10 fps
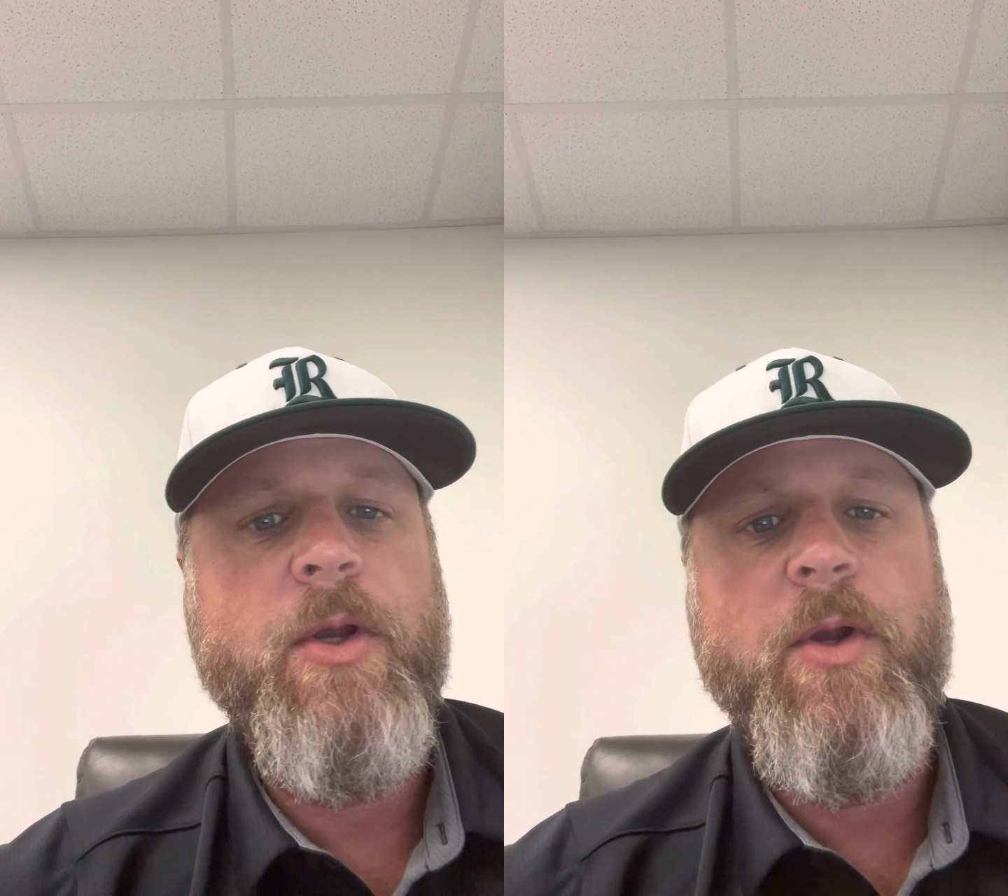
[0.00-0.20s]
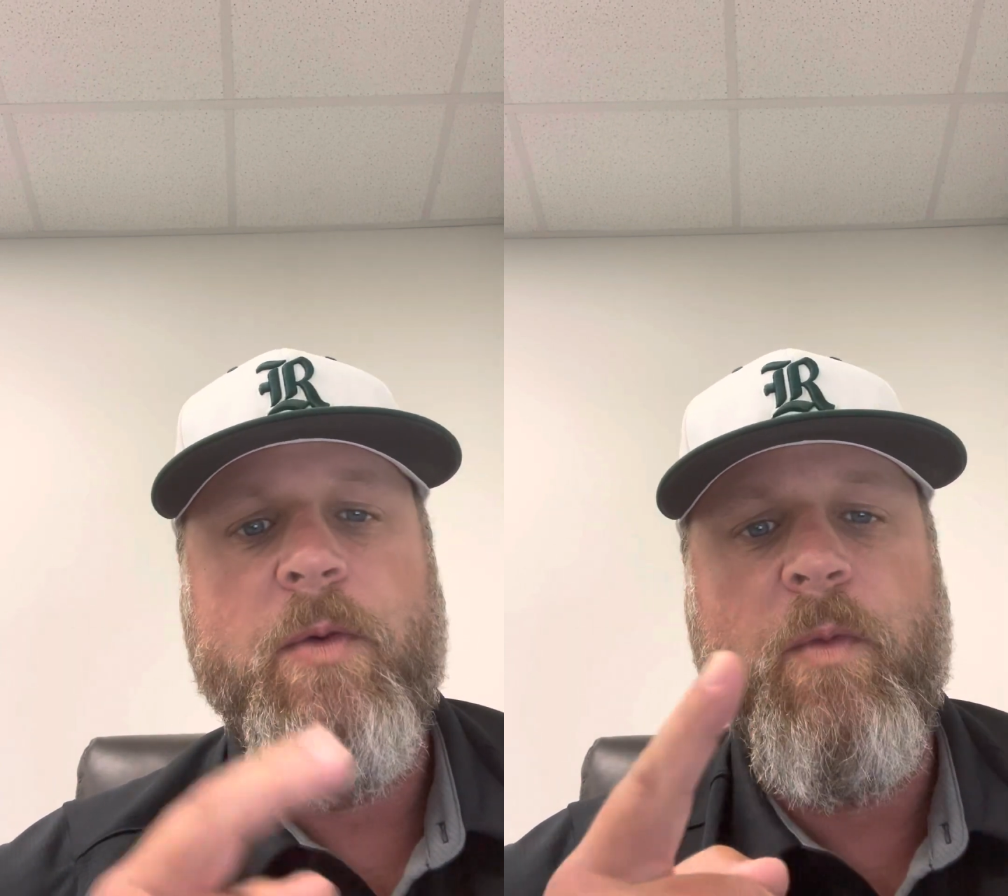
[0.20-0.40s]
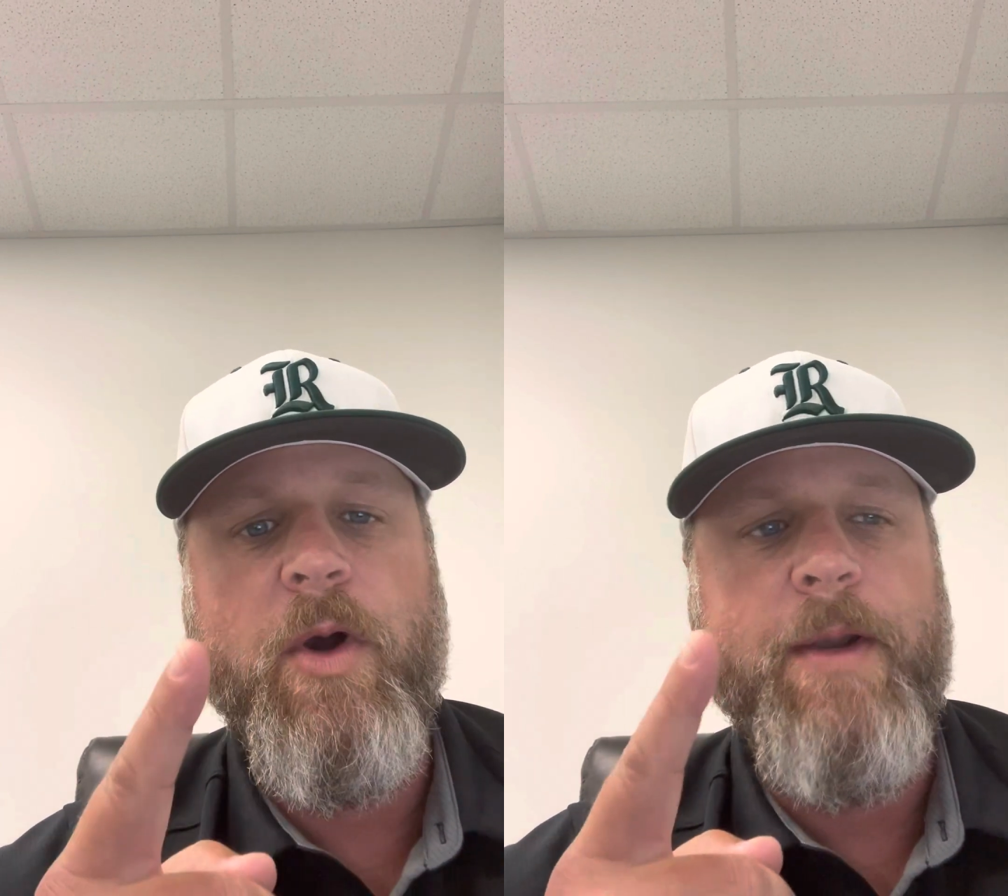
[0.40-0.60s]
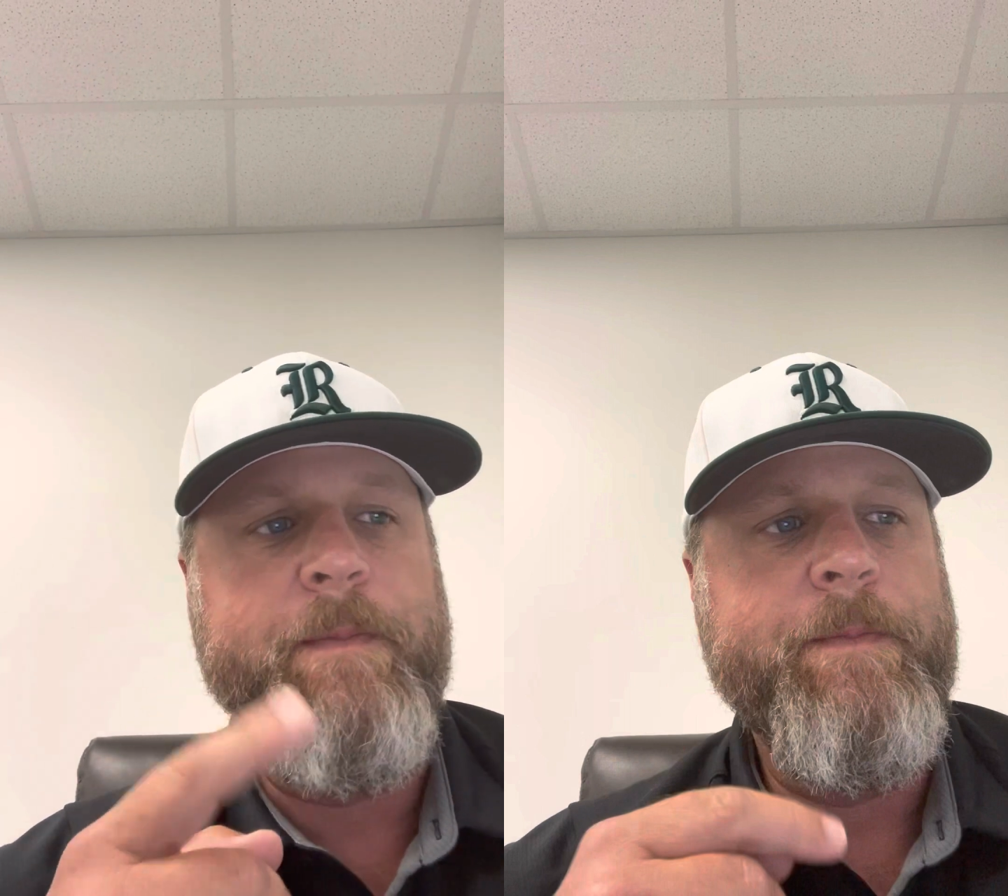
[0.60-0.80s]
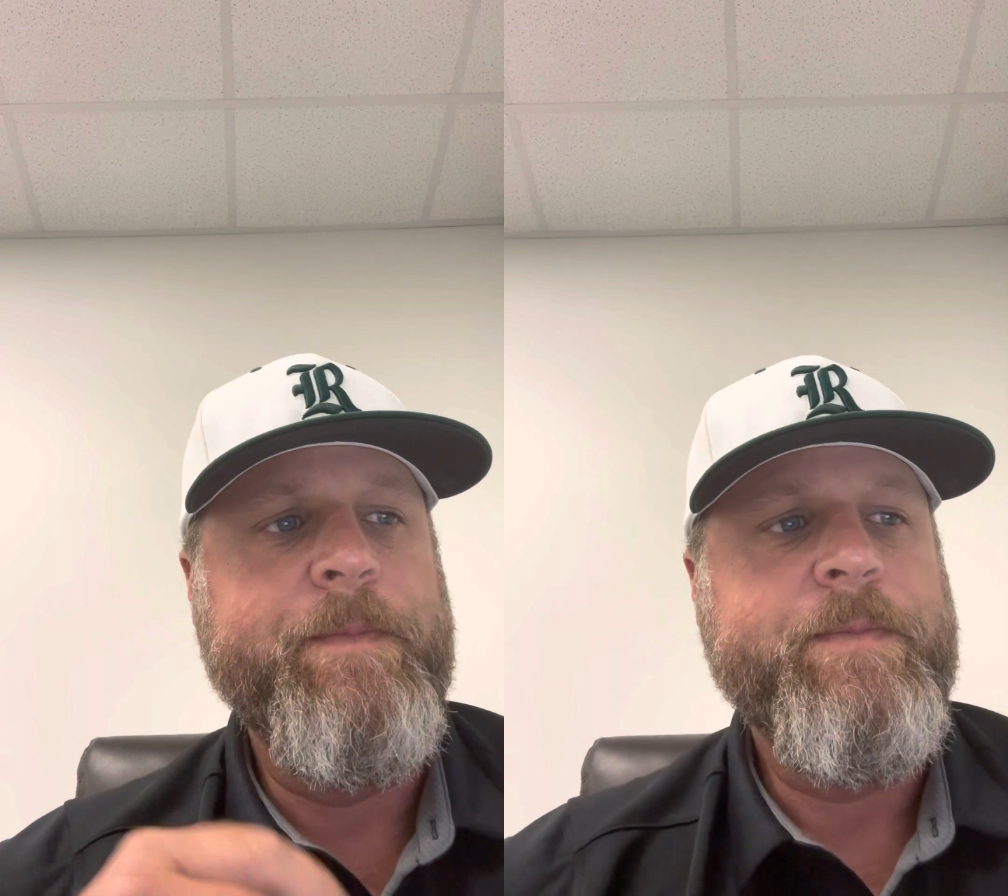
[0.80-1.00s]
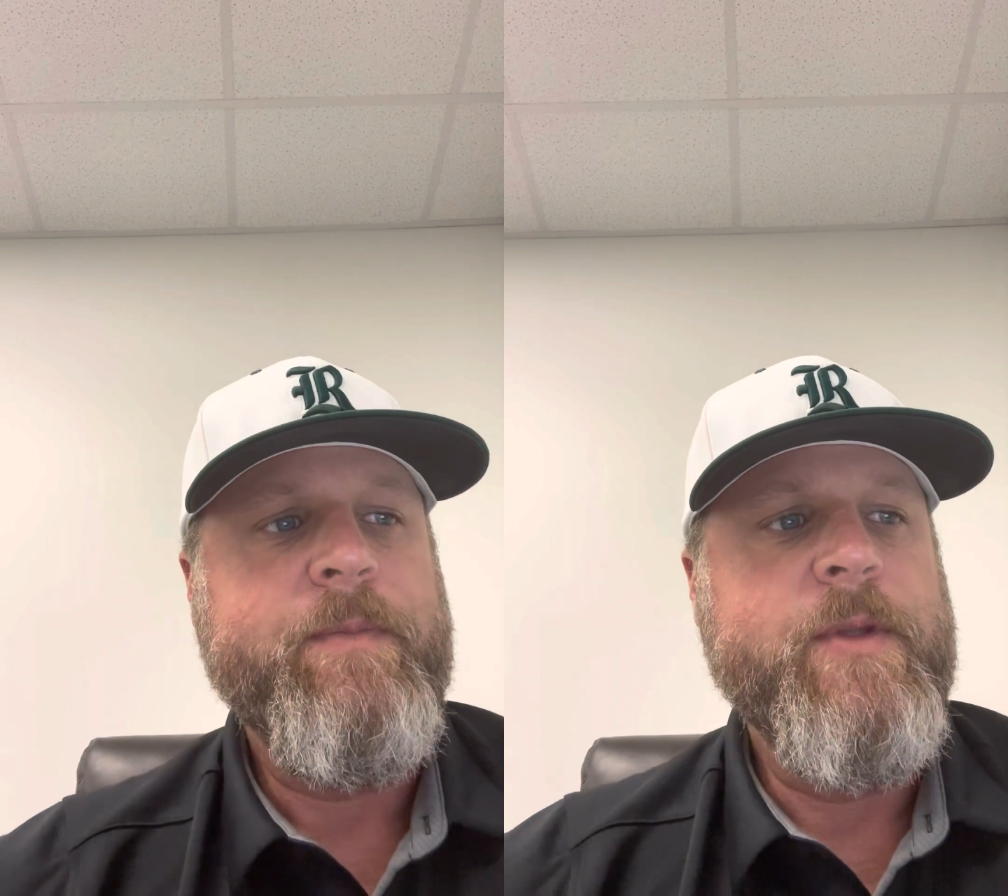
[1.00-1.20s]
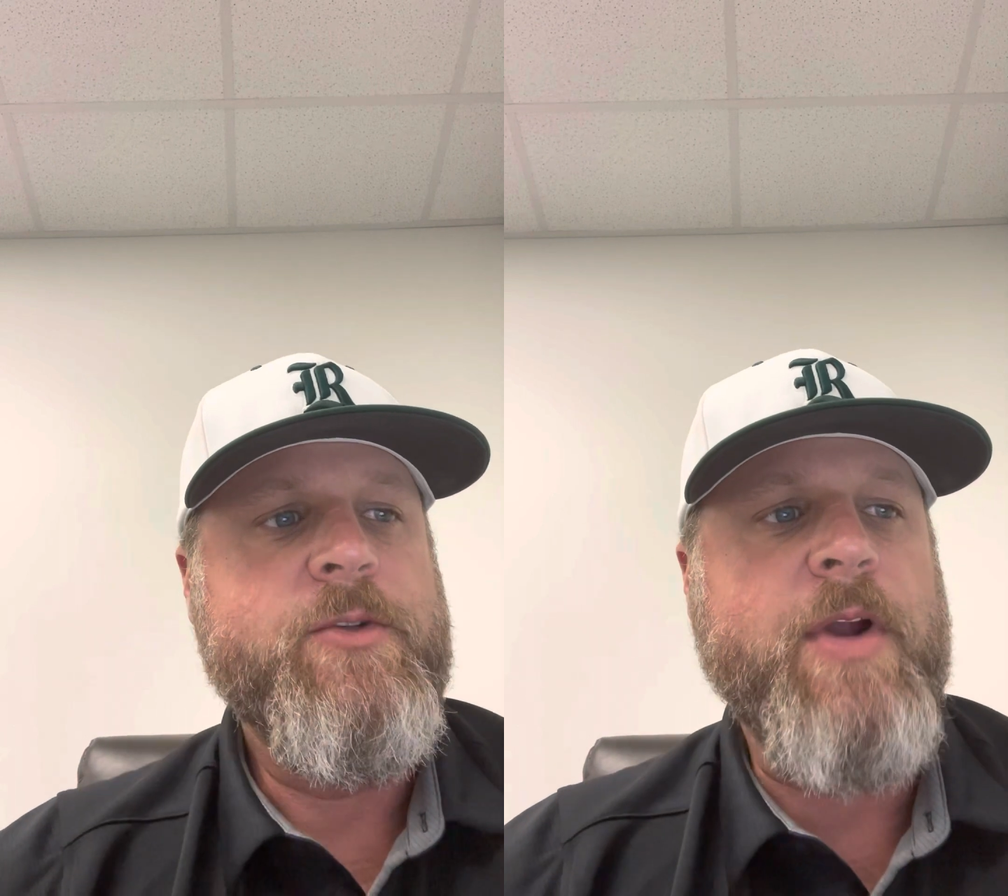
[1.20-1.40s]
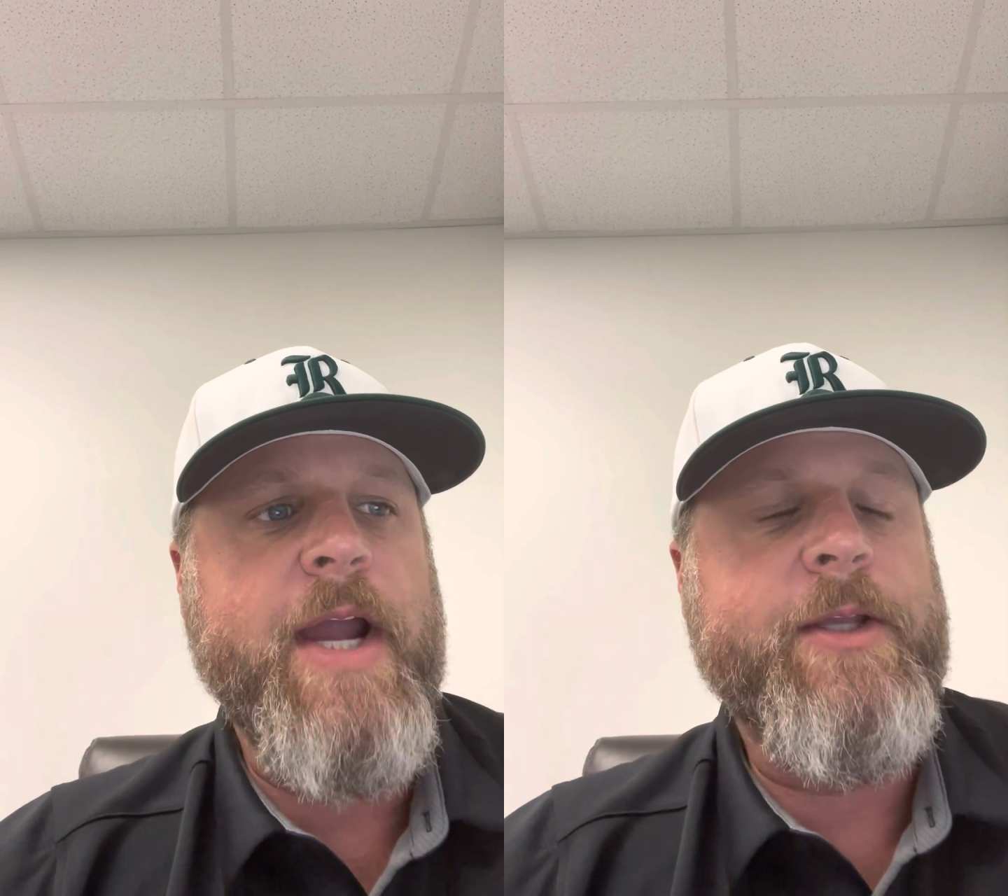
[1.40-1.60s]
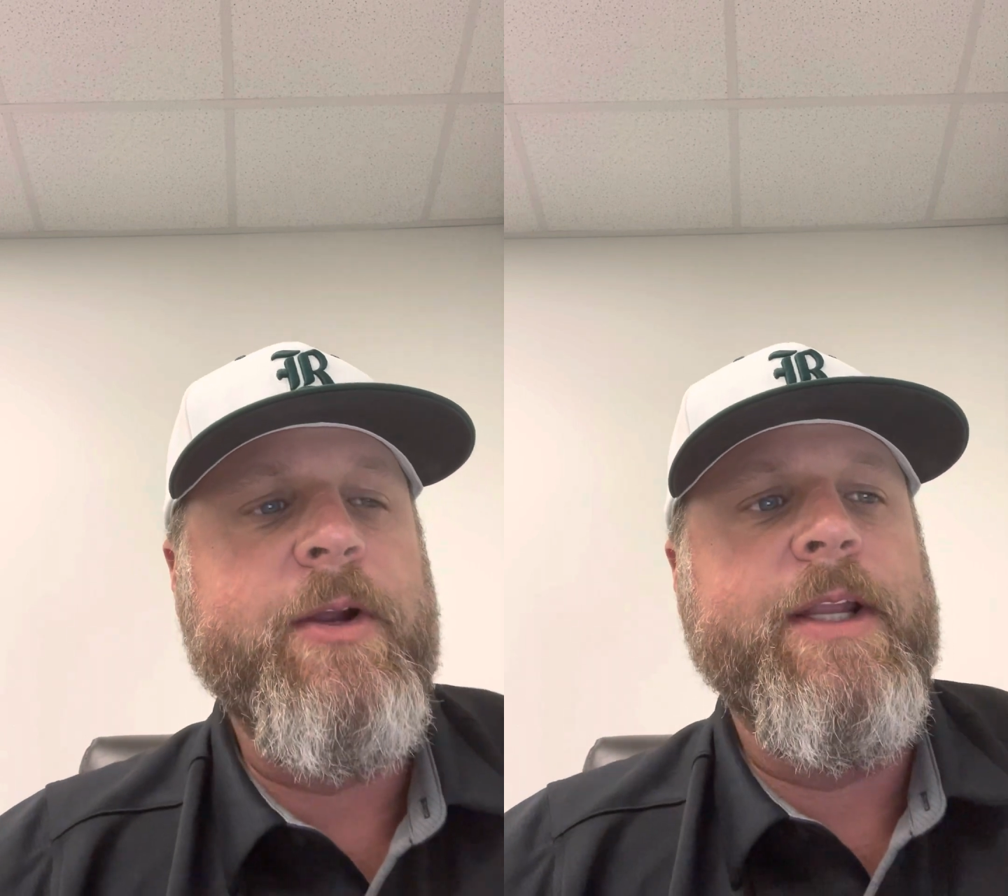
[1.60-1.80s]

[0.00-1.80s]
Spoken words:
1. Track your